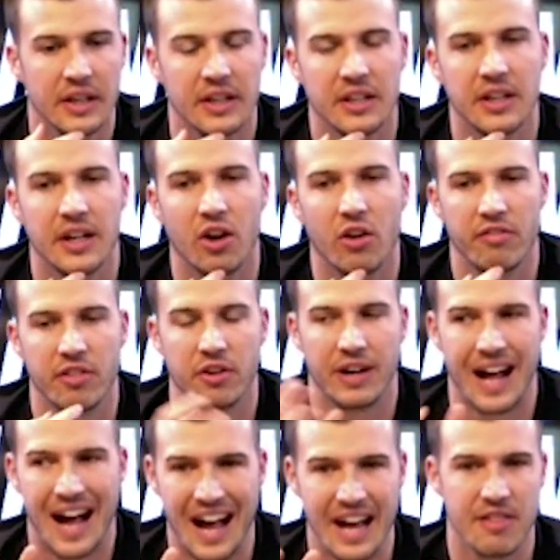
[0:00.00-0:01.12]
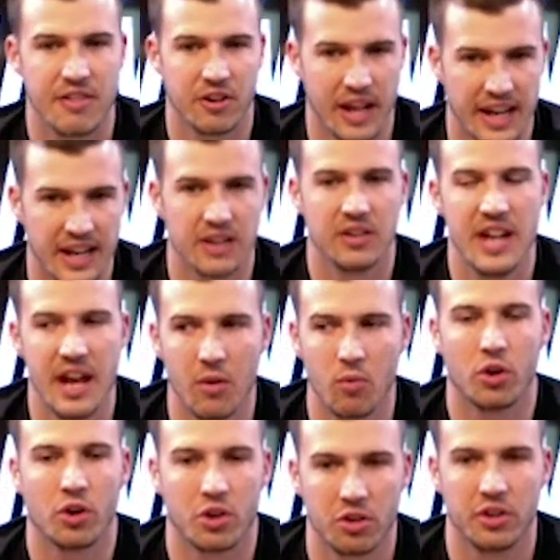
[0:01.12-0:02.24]
You know, if they're an I, they're like a
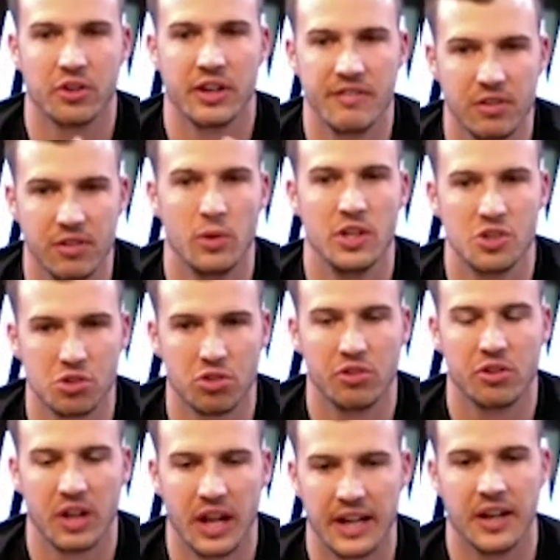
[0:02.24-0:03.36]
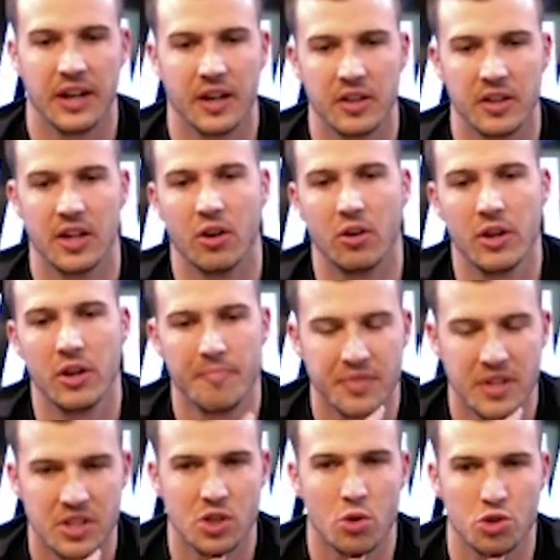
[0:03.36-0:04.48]
networker, they're influential, they're like a, you know,
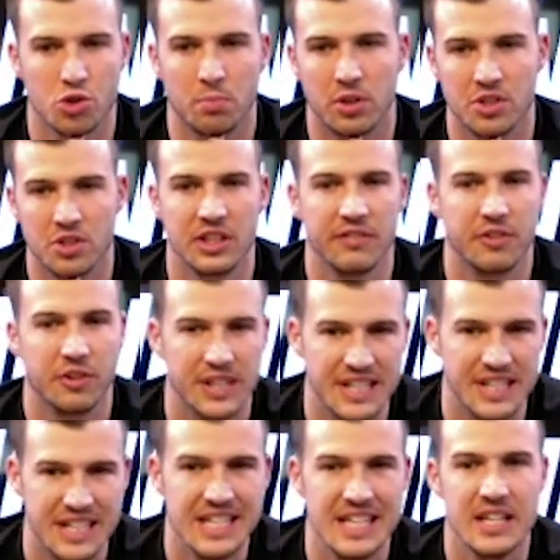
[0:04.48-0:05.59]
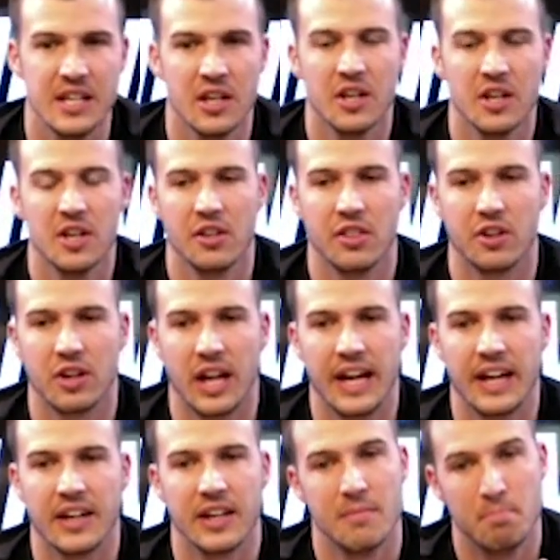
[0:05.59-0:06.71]
social person. If they're a D, they're
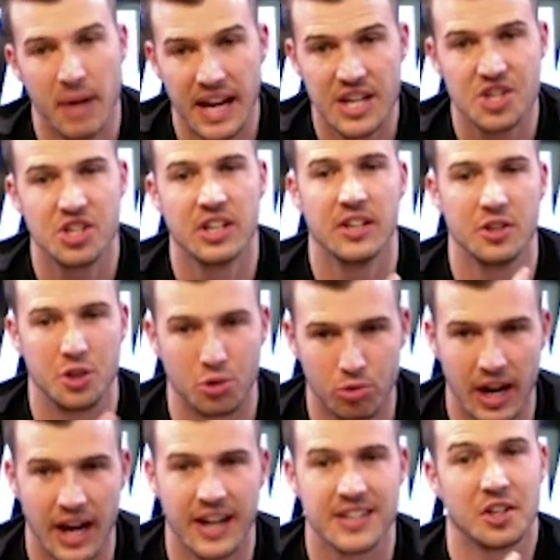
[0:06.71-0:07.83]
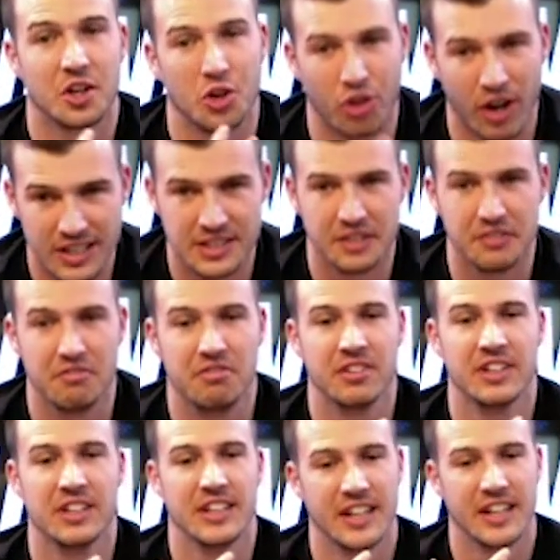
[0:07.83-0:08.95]
like impatient, direct, aggressive,
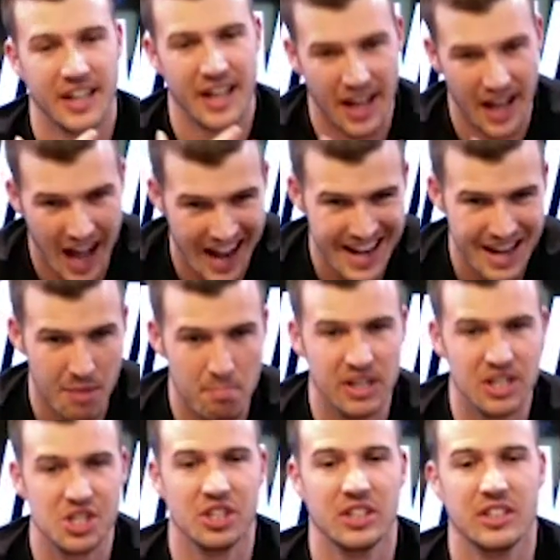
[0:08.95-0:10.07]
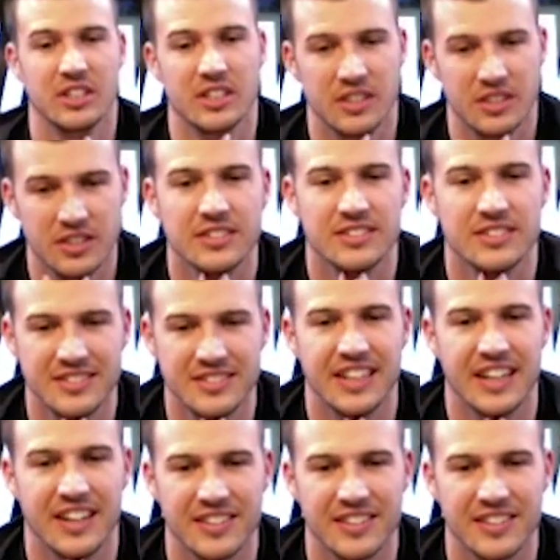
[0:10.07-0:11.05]
high ambition. Yeah.